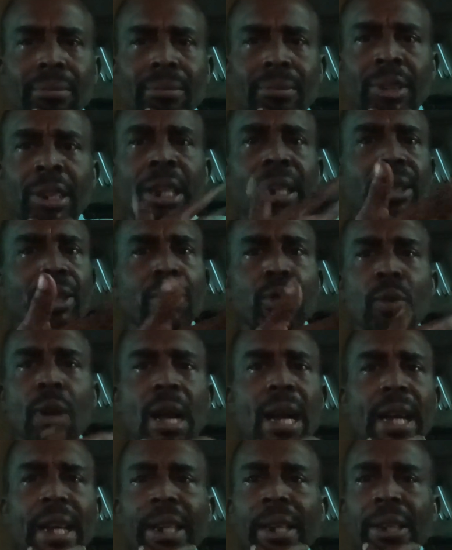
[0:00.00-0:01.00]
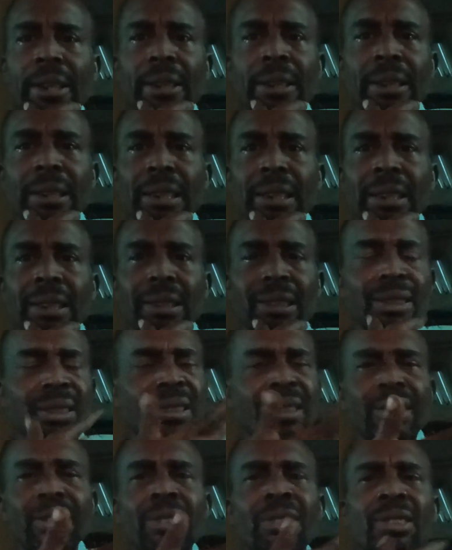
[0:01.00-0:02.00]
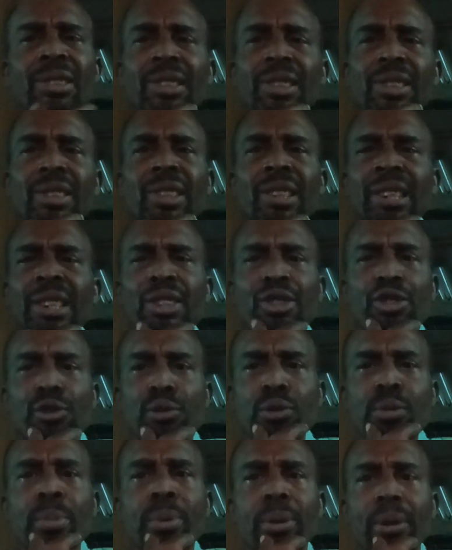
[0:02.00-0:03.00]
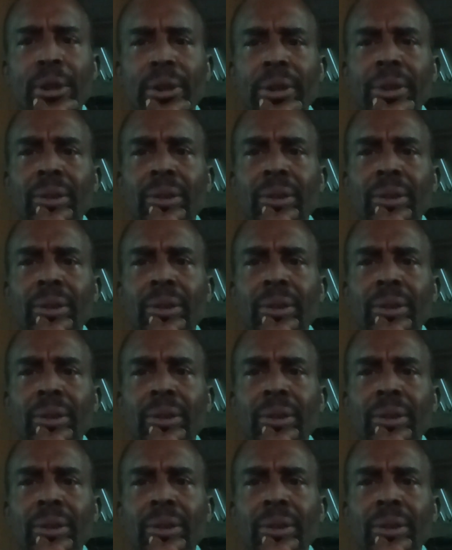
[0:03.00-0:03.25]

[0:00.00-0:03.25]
take the ride? 'Cause this is a state trooper,